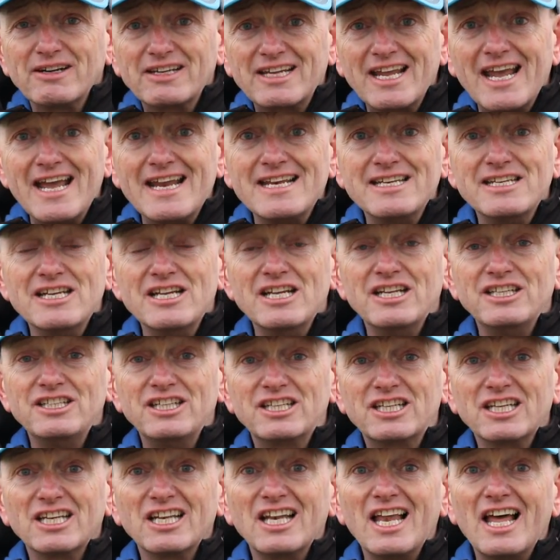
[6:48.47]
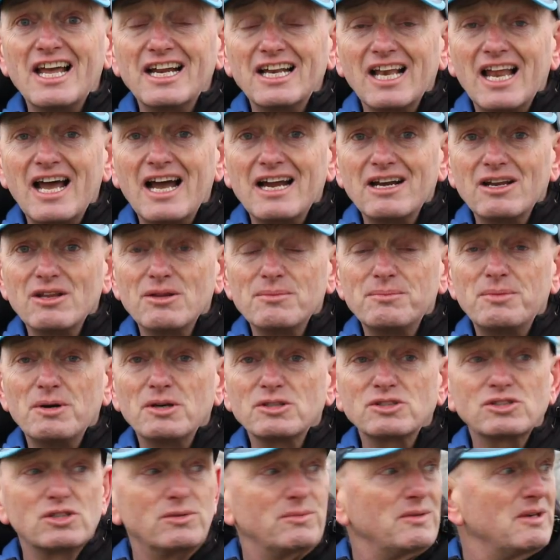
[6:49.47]
Again, you can lay line on the
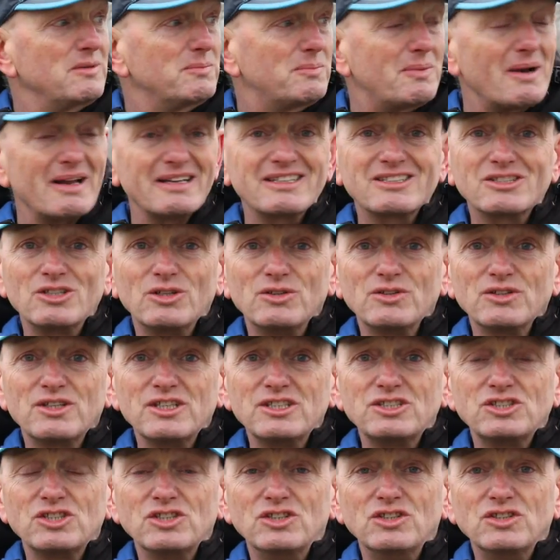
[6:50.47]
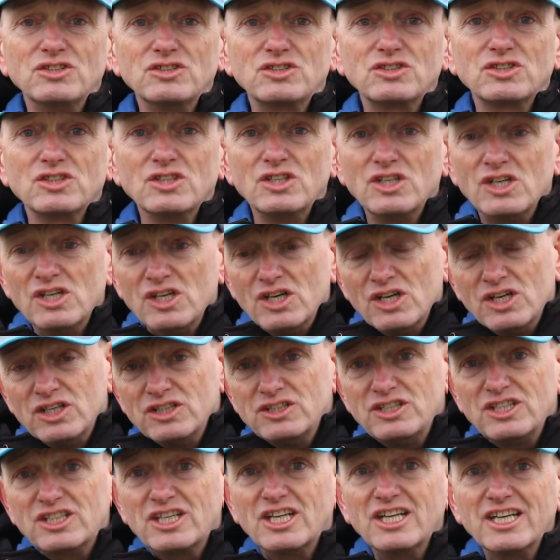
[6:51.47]
bottom in bad conditions,
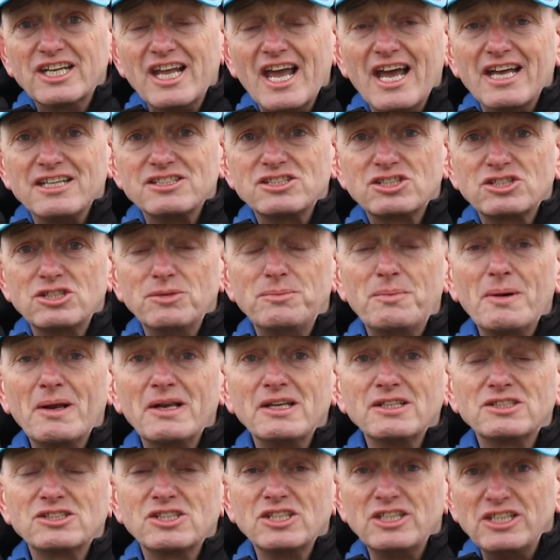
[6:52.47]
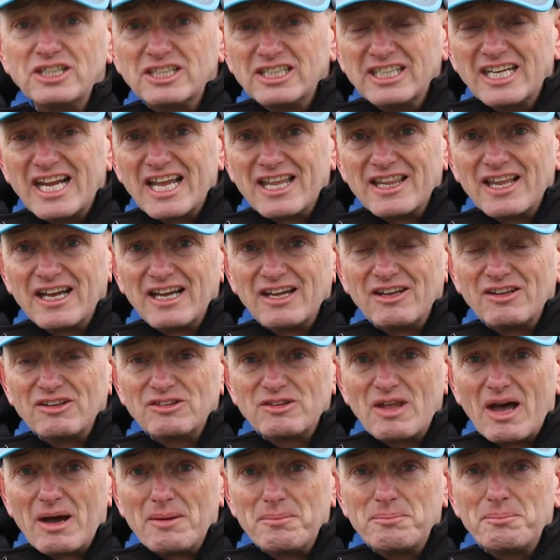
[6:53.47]
and you can get stability, you can get
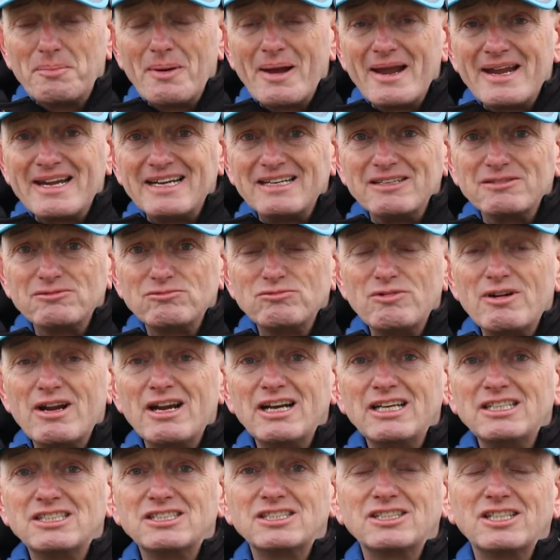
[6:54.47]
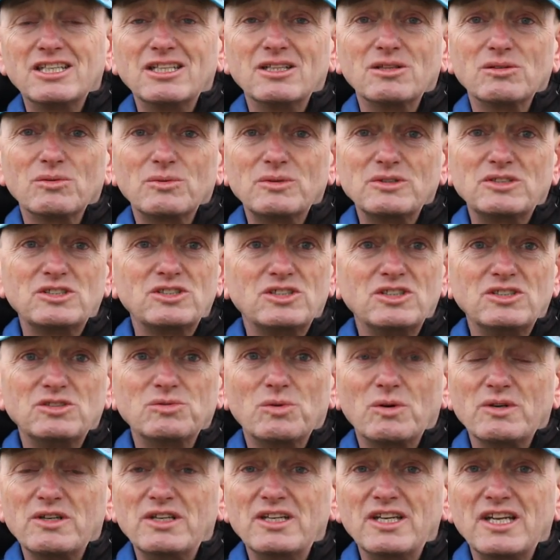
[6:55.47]
that bait really still, which is
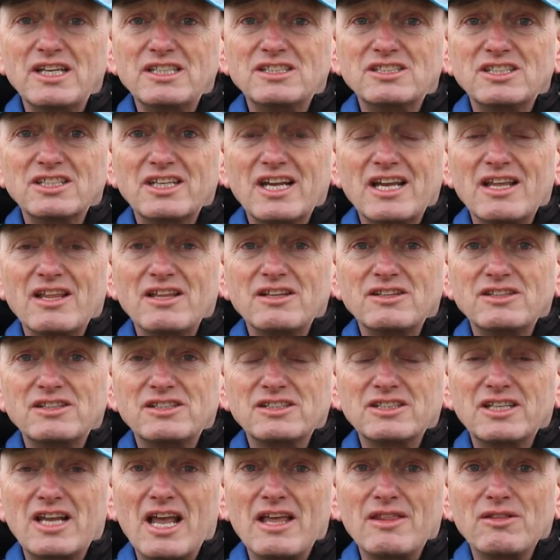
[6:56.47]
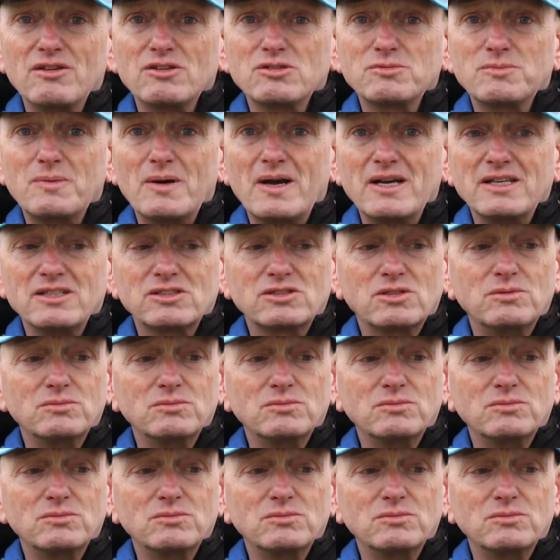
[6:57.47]
what you need to get those bites